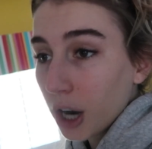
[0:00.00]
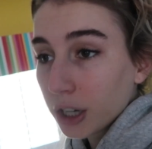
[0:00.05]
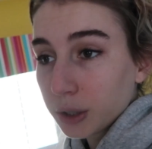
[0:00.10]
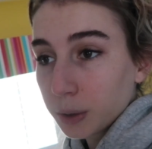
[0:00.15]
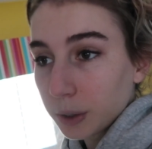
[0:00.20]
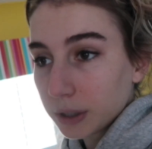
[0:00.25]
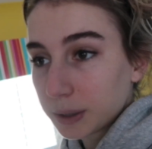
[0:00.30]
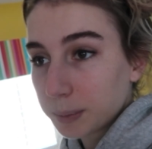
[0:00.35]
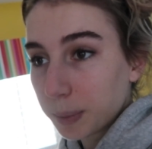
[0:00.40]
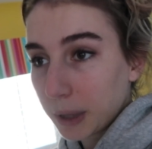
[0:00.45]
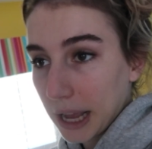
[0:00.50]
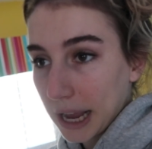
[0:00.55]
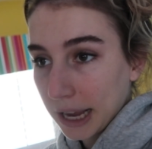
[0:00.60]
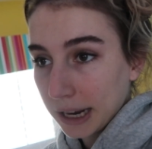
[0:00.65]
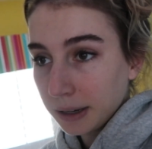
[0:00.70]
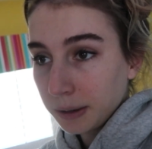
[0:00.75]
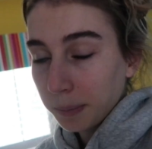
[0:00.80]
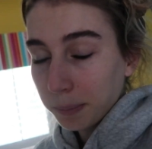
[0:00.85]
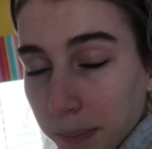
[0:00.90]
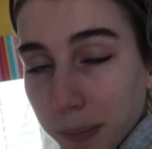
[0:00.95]
Hard to
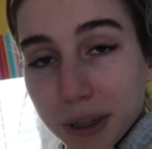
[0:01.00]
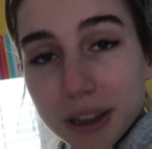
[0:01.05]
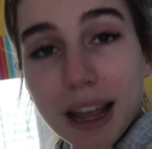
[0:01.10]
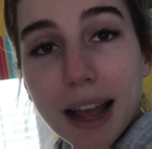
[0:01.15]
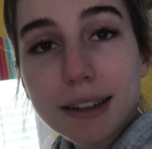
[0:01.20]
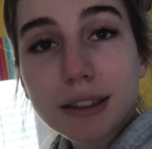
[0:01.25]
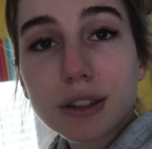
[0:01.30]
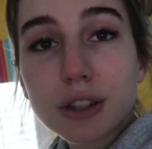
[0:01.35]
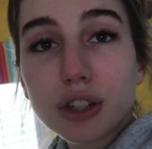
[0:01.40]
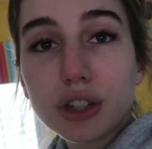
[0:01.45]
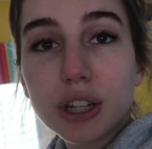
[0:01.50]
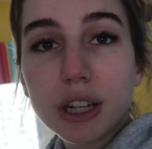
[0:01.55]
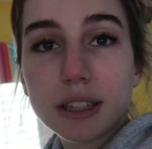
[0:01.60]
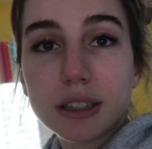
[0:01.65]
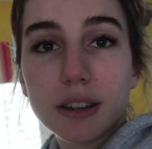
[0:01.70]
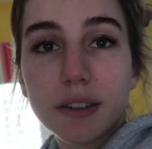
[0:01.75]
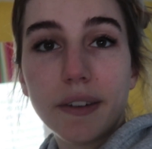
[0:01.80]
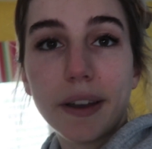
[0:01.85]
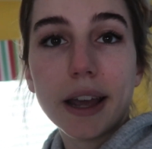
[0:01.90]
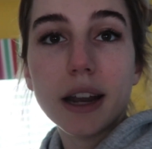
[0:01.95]
explain, but that's the
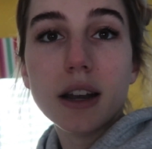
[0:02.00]
gist of